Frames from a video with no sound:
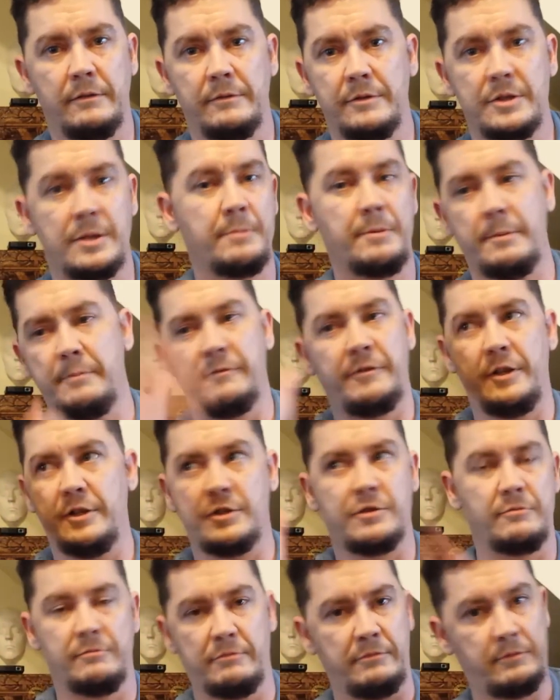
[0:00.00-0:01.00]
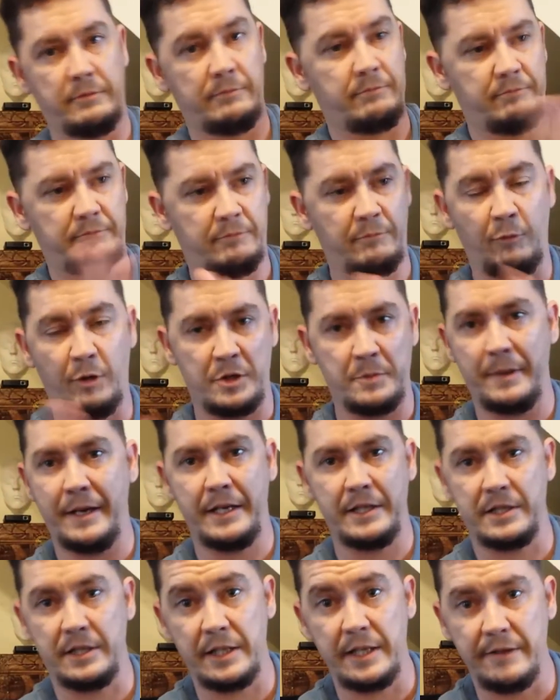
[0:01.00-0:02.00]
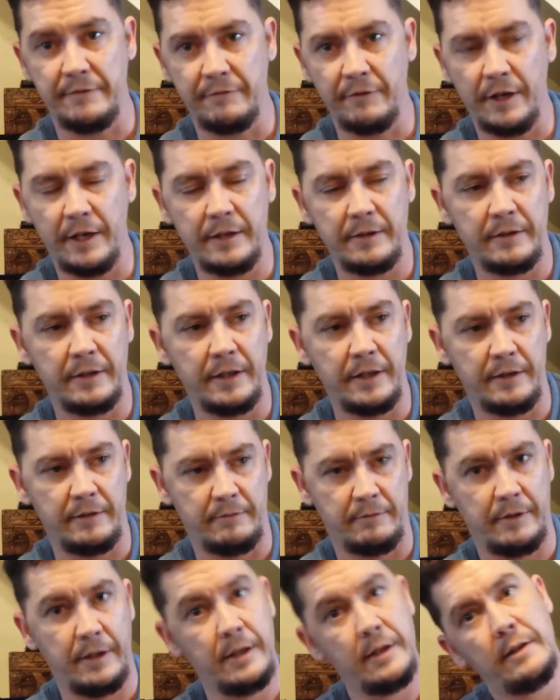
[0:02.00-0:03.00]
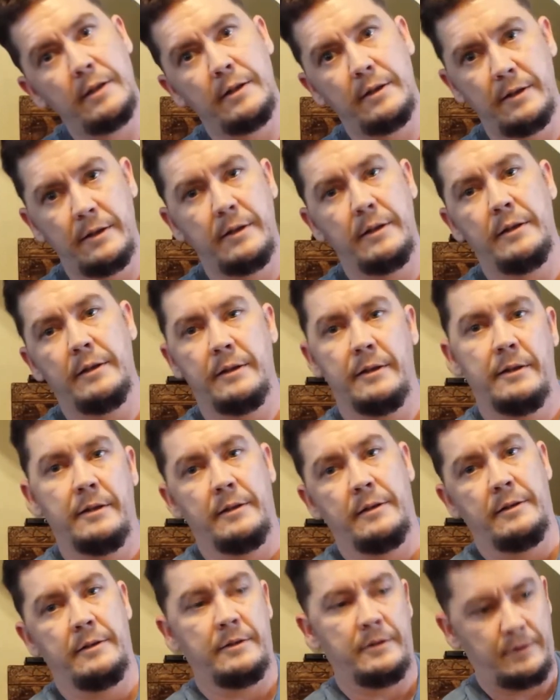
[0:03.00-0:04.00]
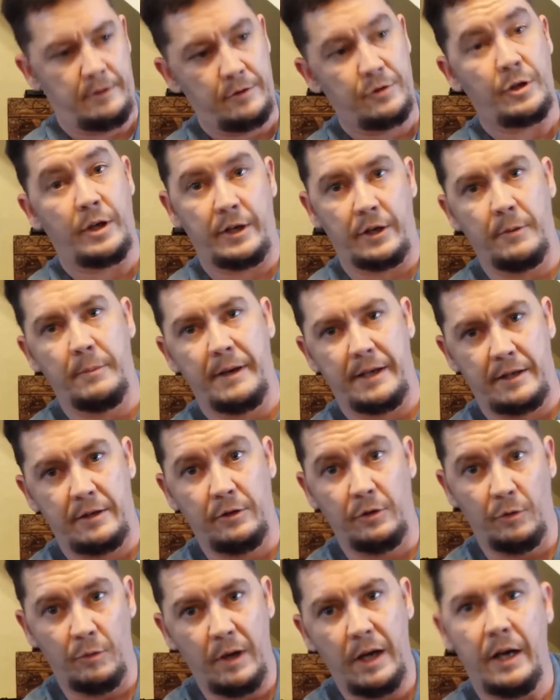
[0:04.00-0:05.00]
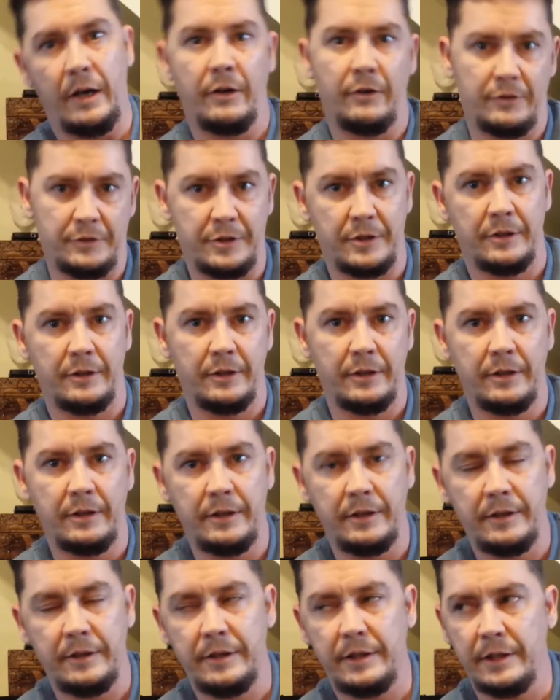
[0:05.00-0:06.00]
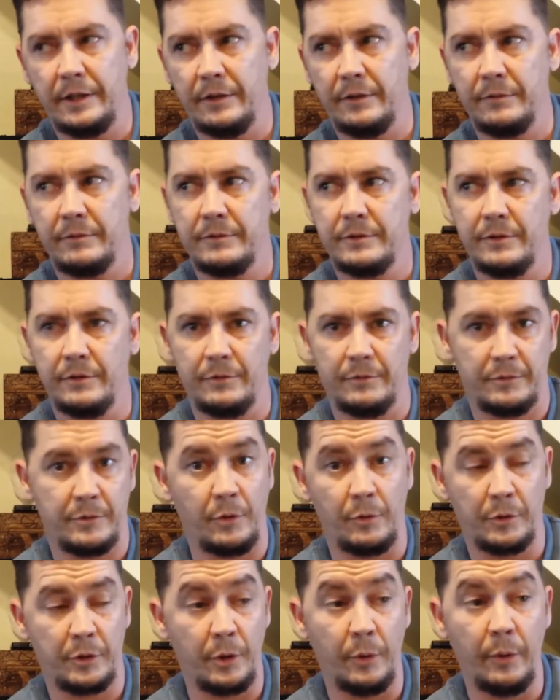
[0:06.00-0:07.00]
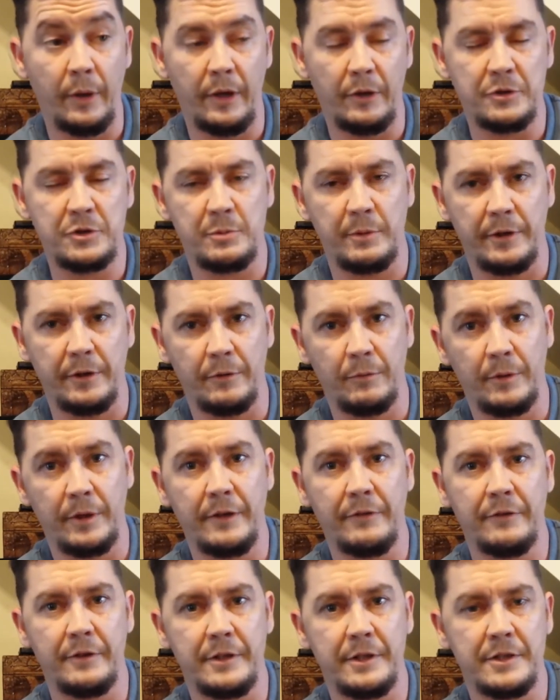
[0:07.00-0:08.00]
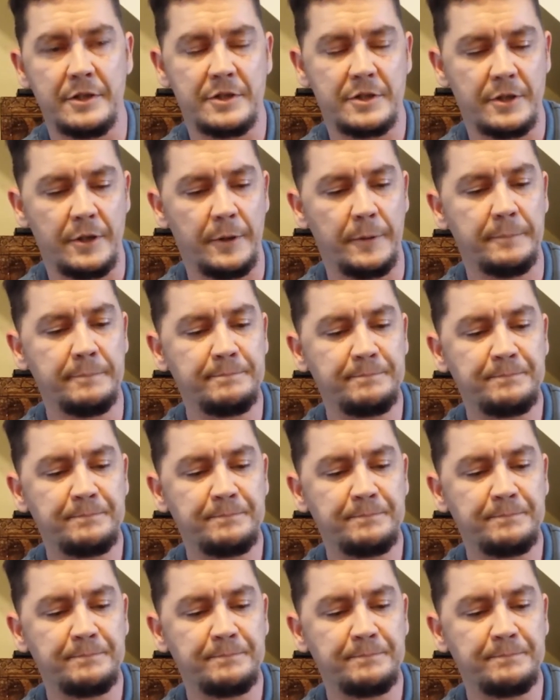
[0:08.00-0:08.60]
zip up, flush, wash my hands, leave, right, and then try to go back in a little while to, or go elsewhere, whatever it is. So